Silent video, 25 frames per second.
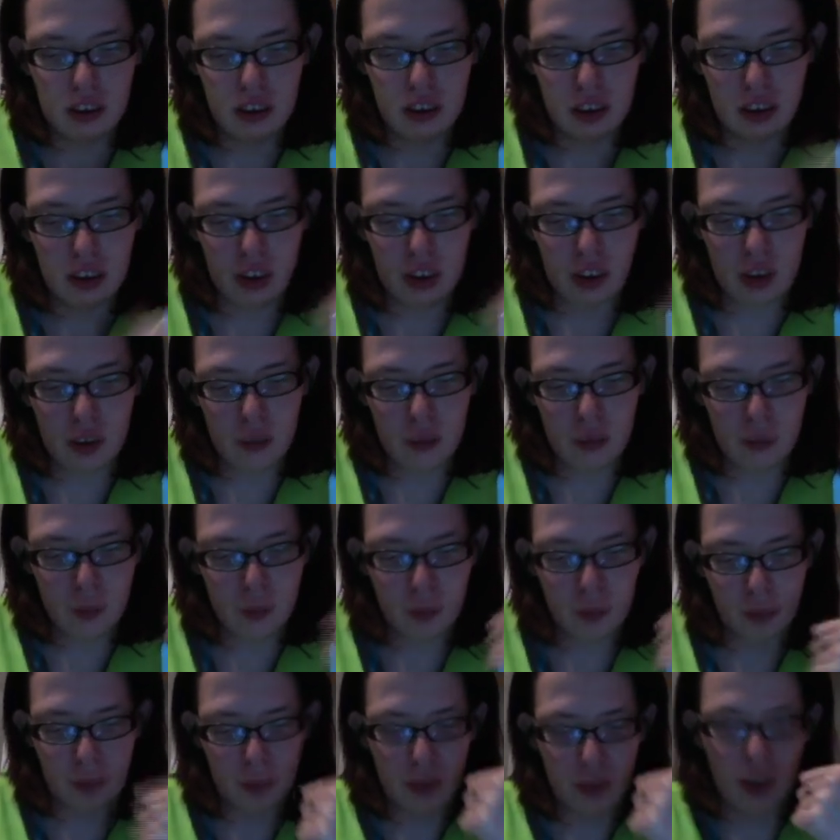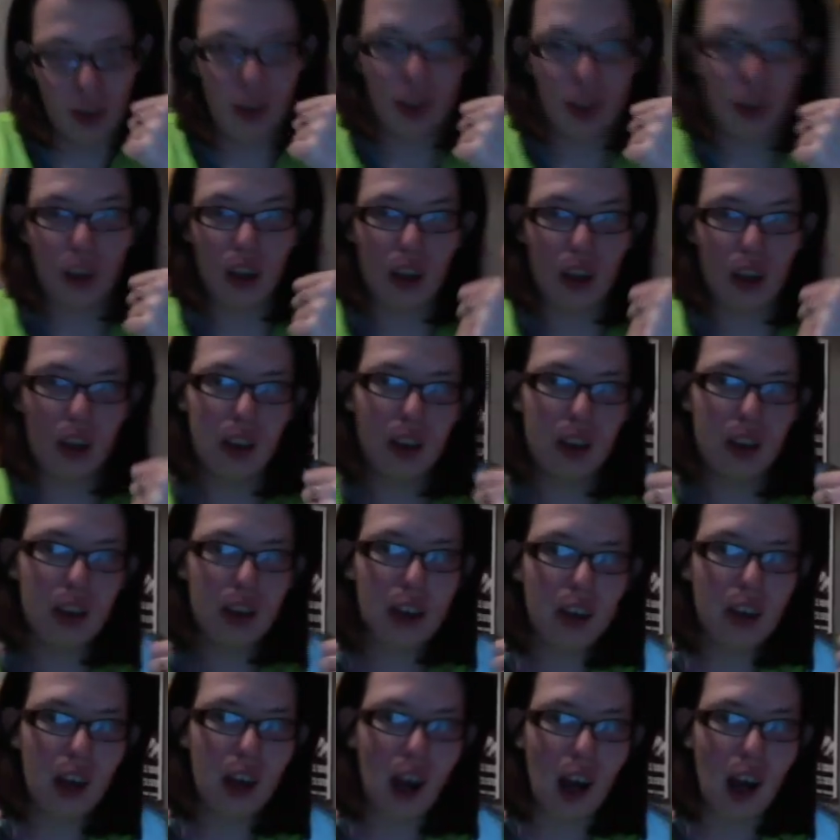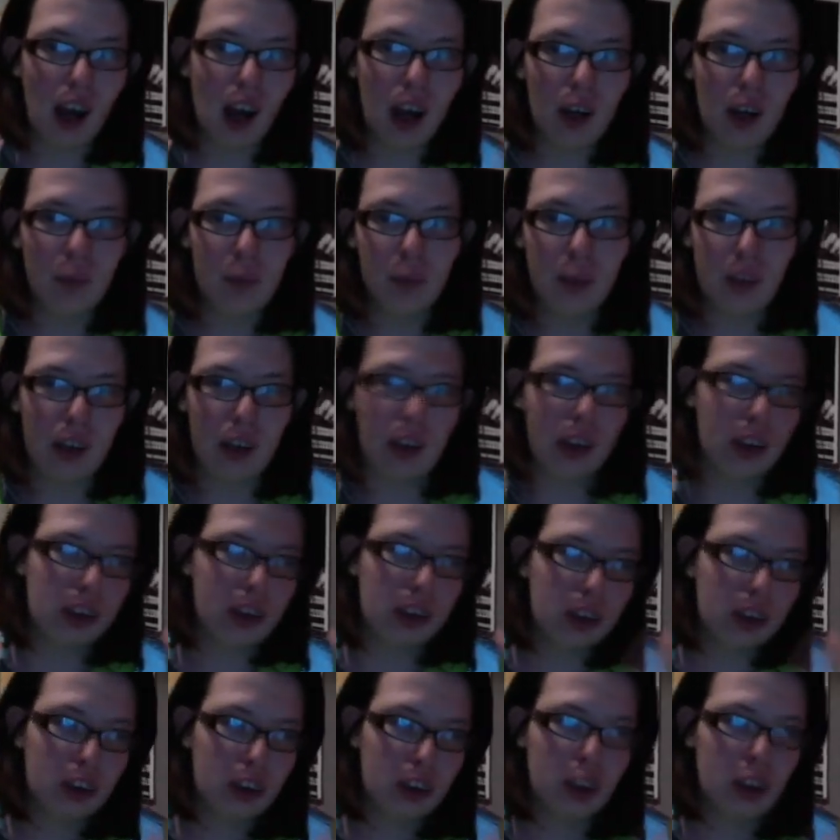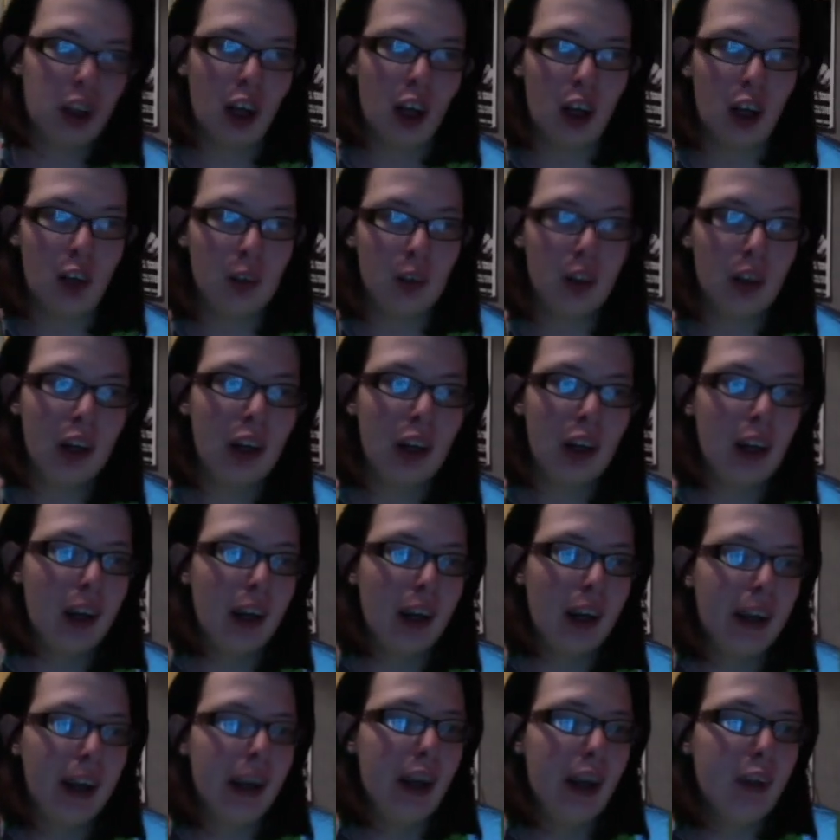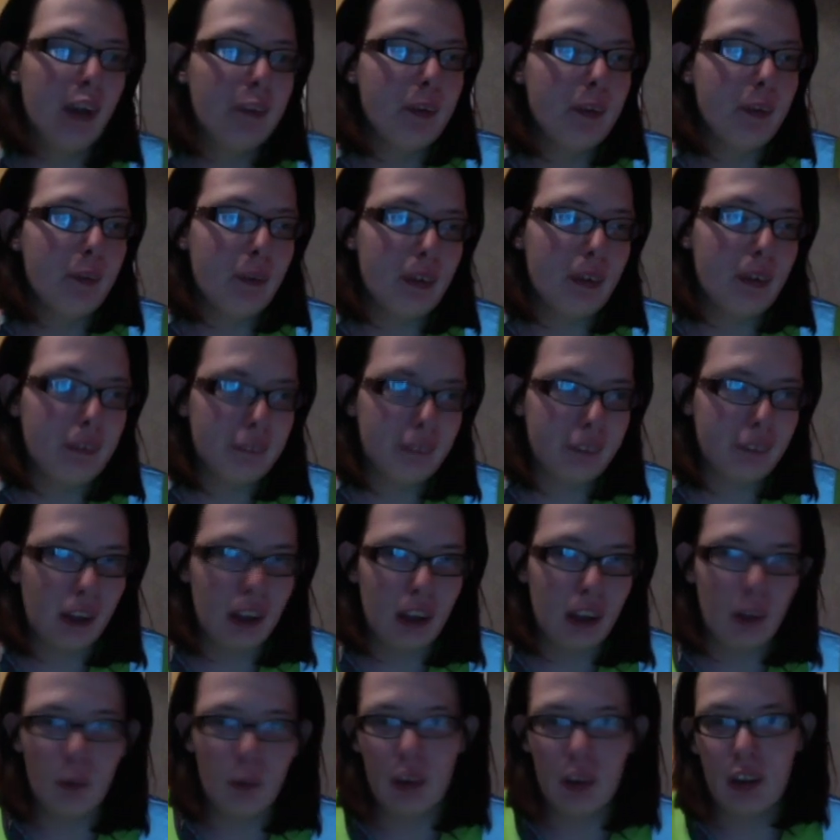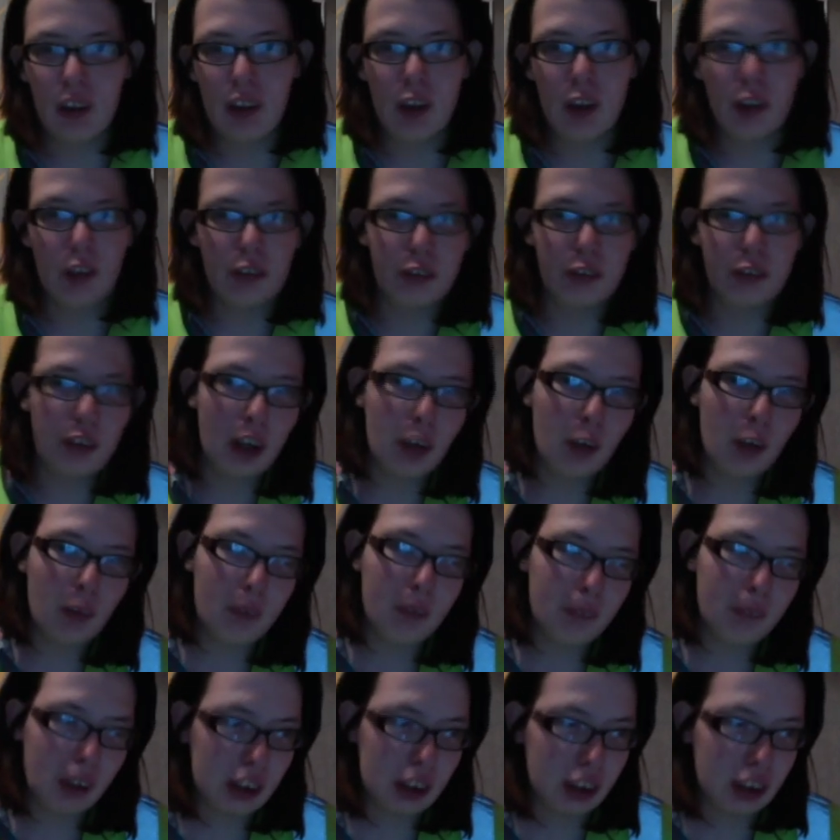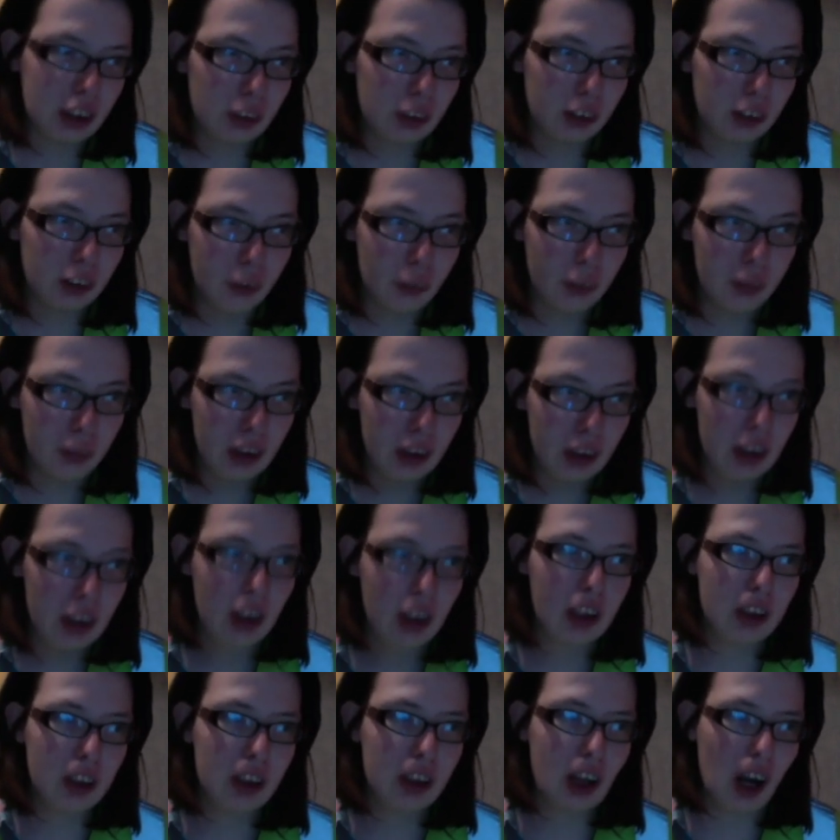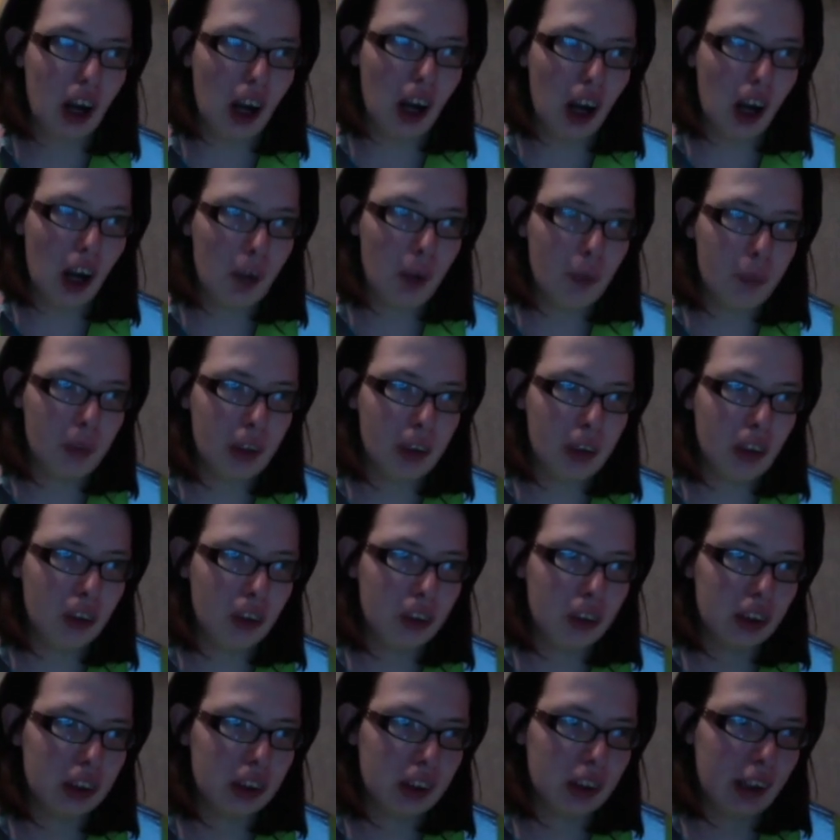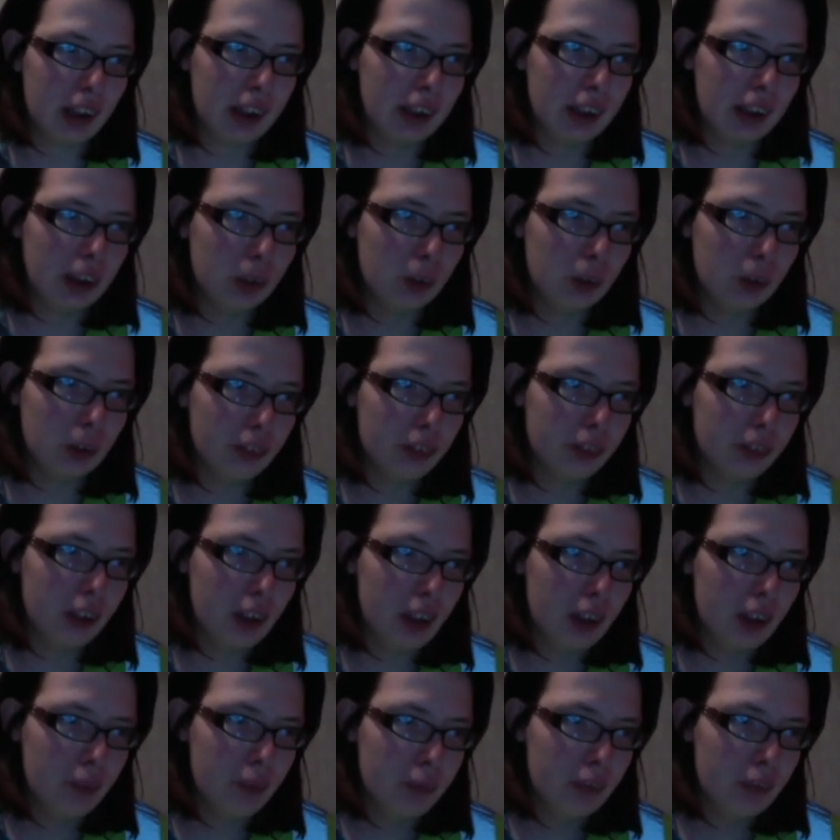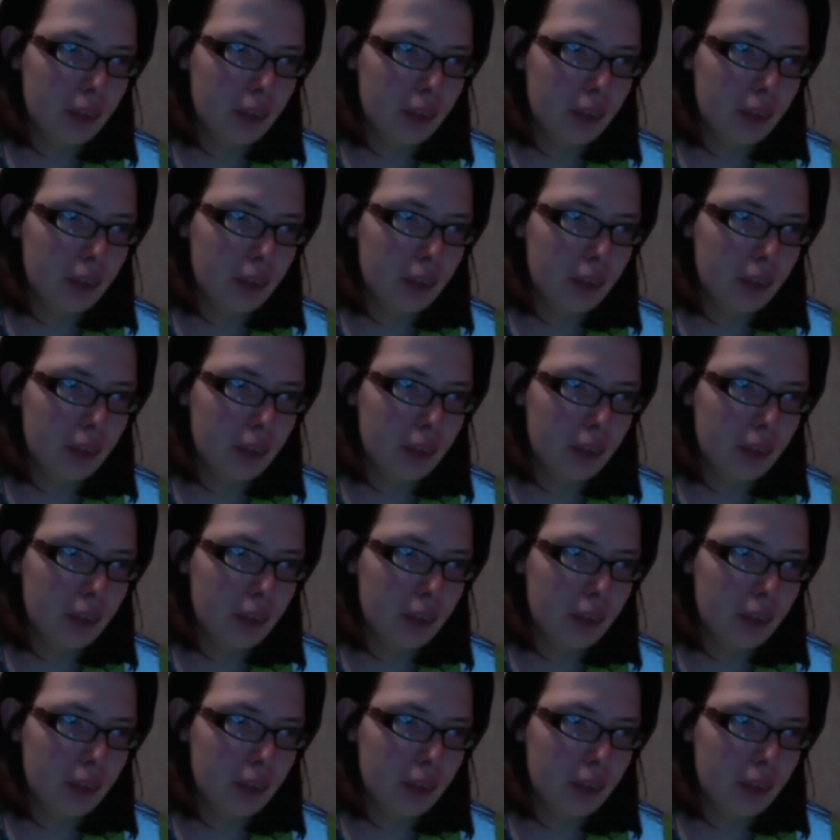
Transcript: so yeah, because you know, if you've been following, following my social medias, I've been on stage with them,